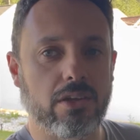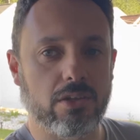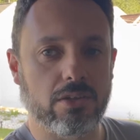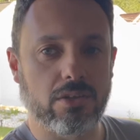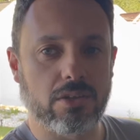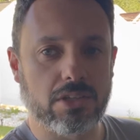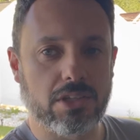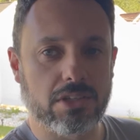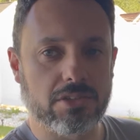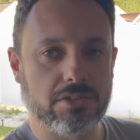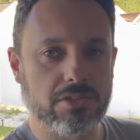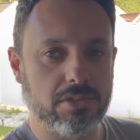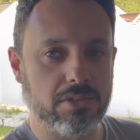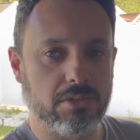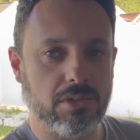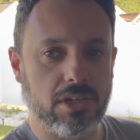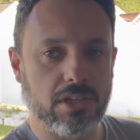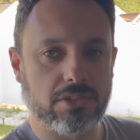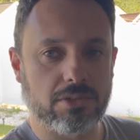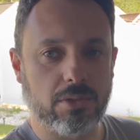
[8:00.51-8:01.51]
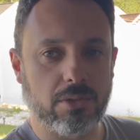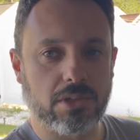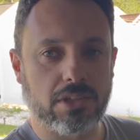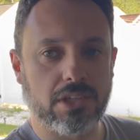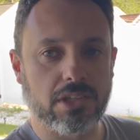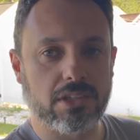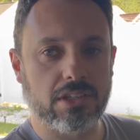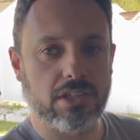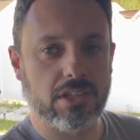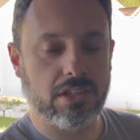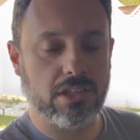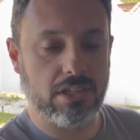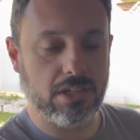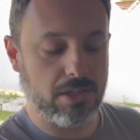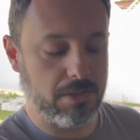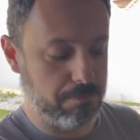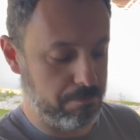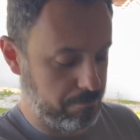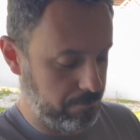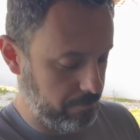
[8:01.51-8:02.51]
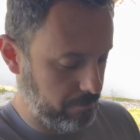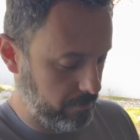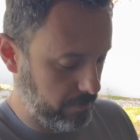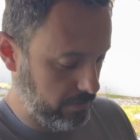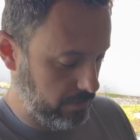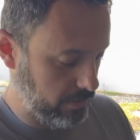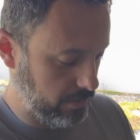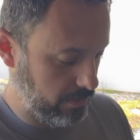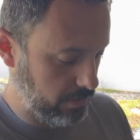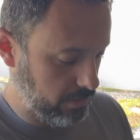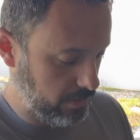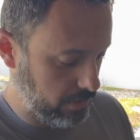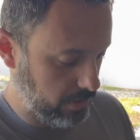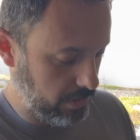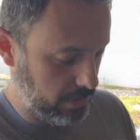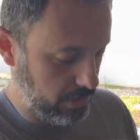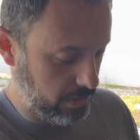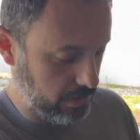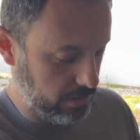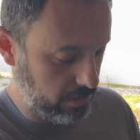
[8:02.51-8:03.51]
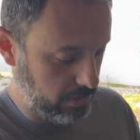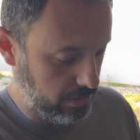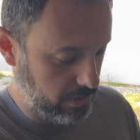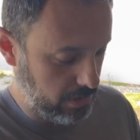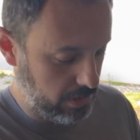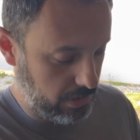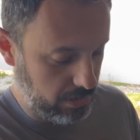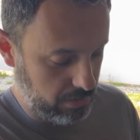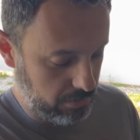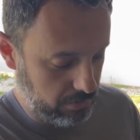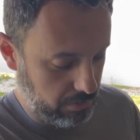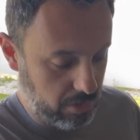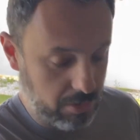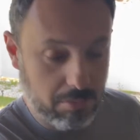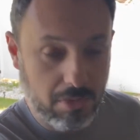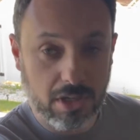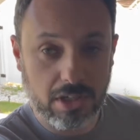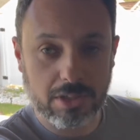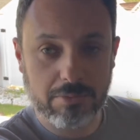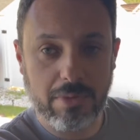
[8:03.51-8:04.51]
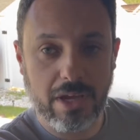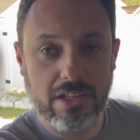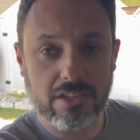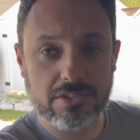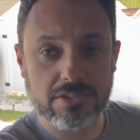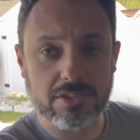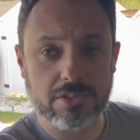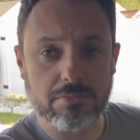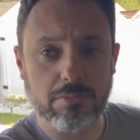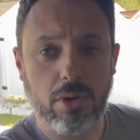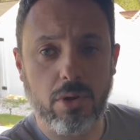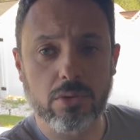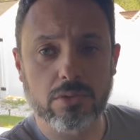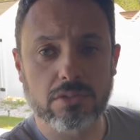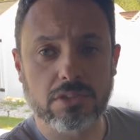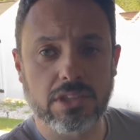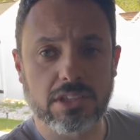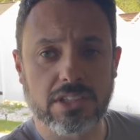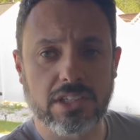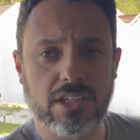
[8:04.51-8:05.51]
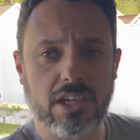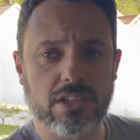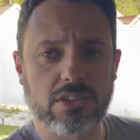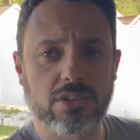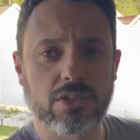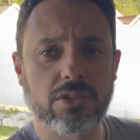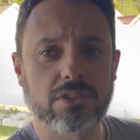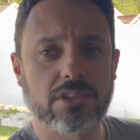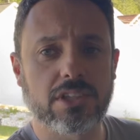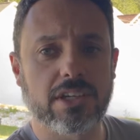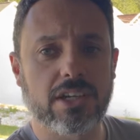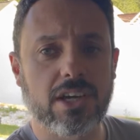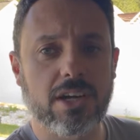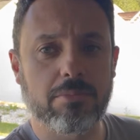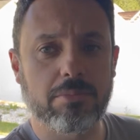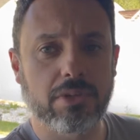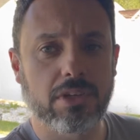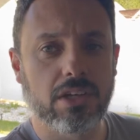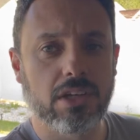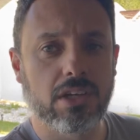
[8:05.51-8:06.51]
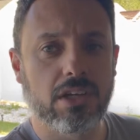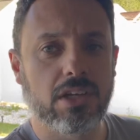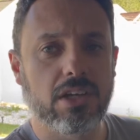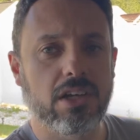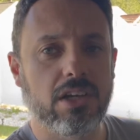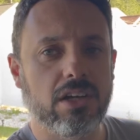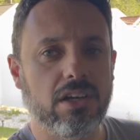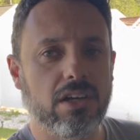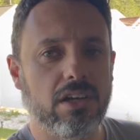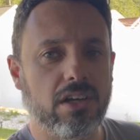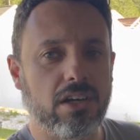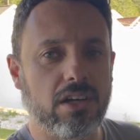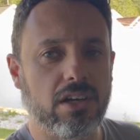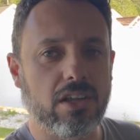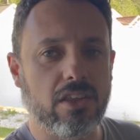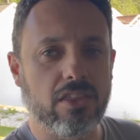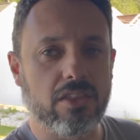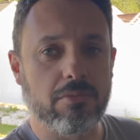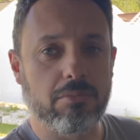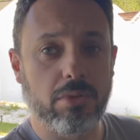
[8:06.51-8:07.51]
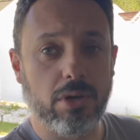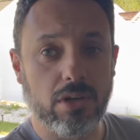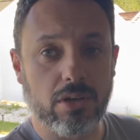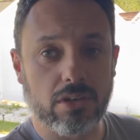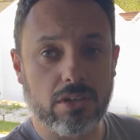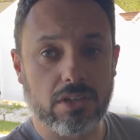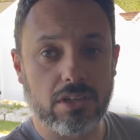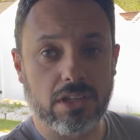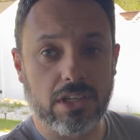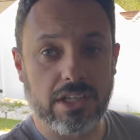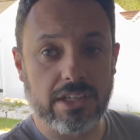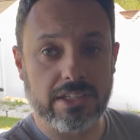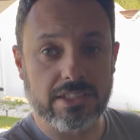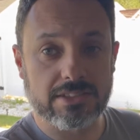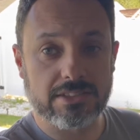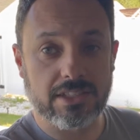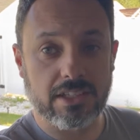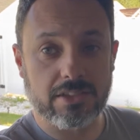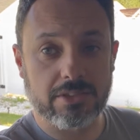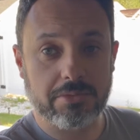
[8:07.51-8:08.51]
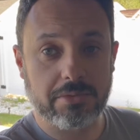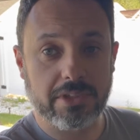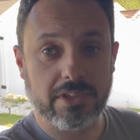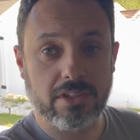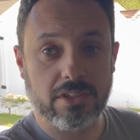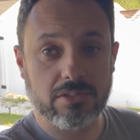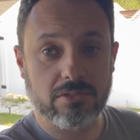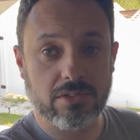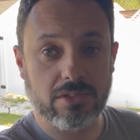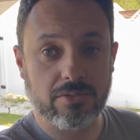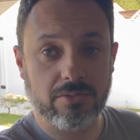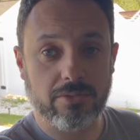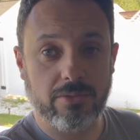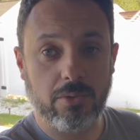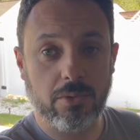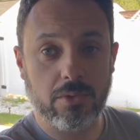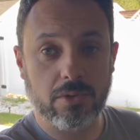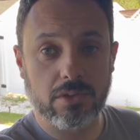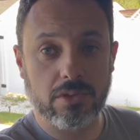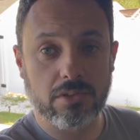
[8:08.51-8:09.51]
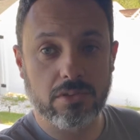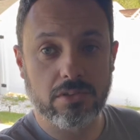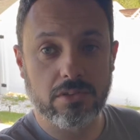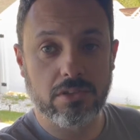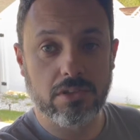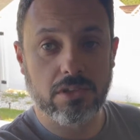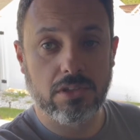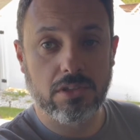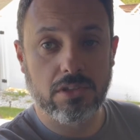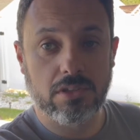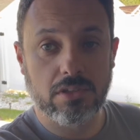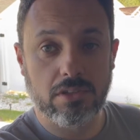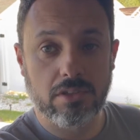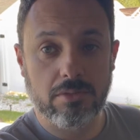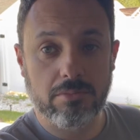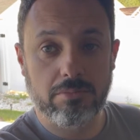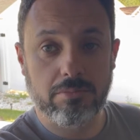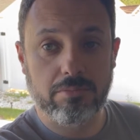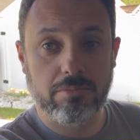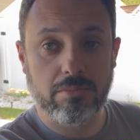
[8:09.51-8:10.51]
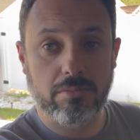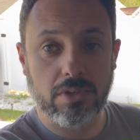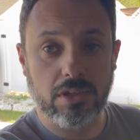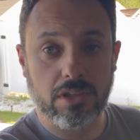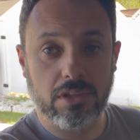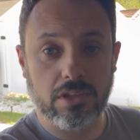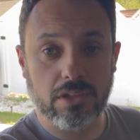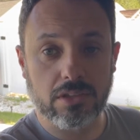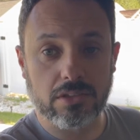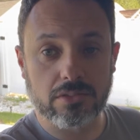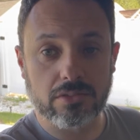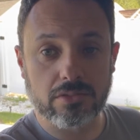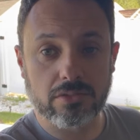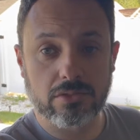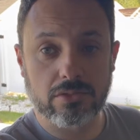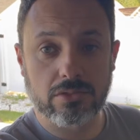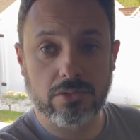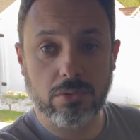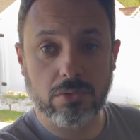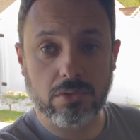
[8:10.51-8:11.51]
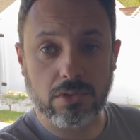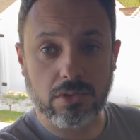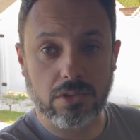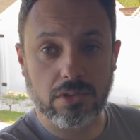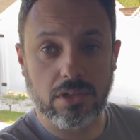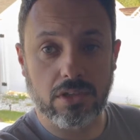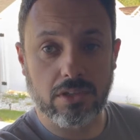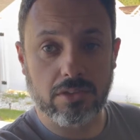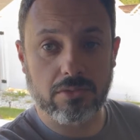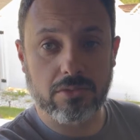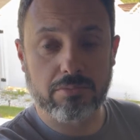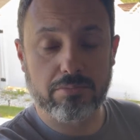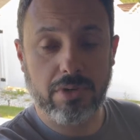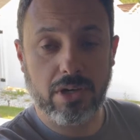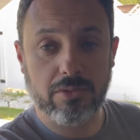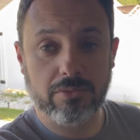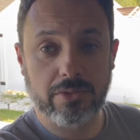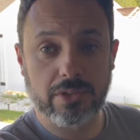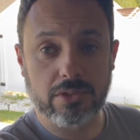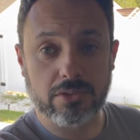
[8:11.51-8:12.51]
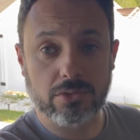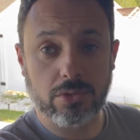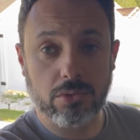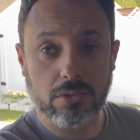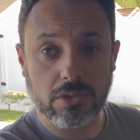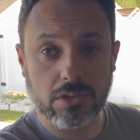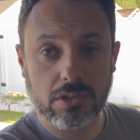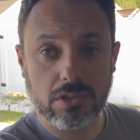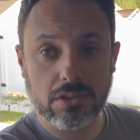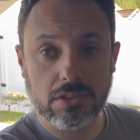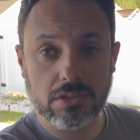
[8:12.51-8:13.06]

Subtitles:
look into torquing the harmonic balancer bolt. And then I looked it up on the book, and it said 304 pound-feet of torque.